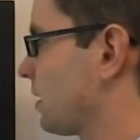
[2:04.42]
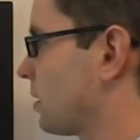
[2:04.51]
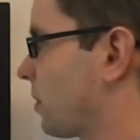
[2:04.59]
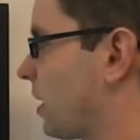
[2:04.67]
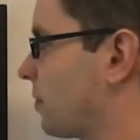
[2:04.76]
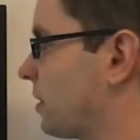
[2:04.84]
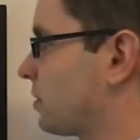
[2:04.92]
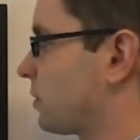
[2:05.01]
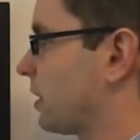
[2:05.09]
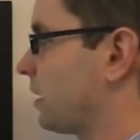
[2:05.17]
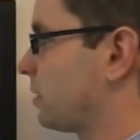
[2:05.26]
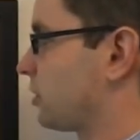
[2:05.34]
The problem is
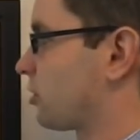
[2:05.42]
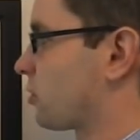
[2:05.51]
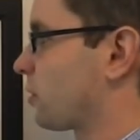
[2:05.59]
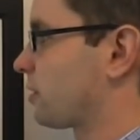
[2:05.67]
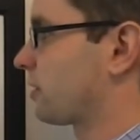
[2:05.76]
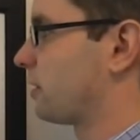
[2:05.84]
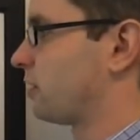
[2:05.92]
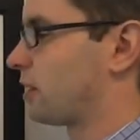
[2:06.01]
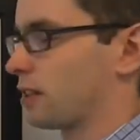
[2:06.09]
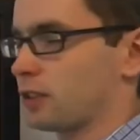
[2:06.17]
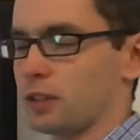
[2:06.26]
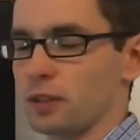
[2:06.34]
we're not in Shor's
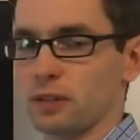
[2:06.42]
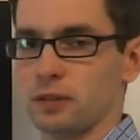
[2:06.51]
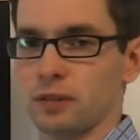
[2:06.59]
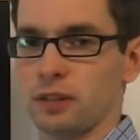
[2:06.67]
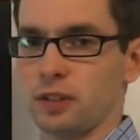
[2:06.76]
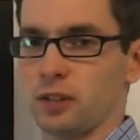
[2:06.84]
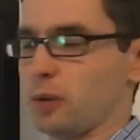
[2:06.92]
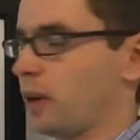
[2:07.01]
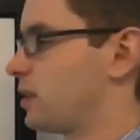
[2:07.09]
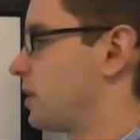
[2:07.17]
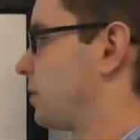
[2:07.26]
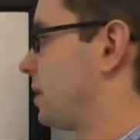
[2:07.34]
conjecture
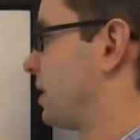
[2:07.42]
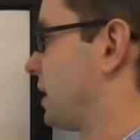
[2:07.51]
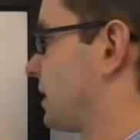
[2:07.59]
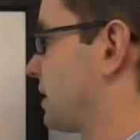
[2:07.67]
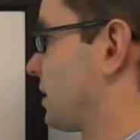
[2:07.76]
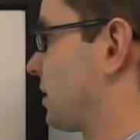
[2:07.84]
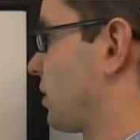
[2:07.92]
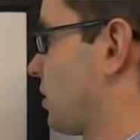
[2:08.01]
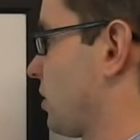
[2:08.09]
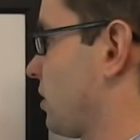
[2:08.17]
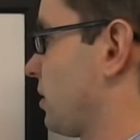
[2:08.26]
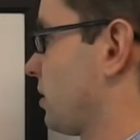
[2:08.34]
situation because
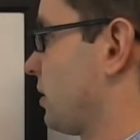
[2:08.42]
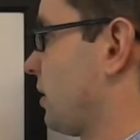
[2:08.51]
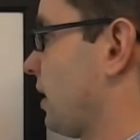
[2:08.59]
Kurt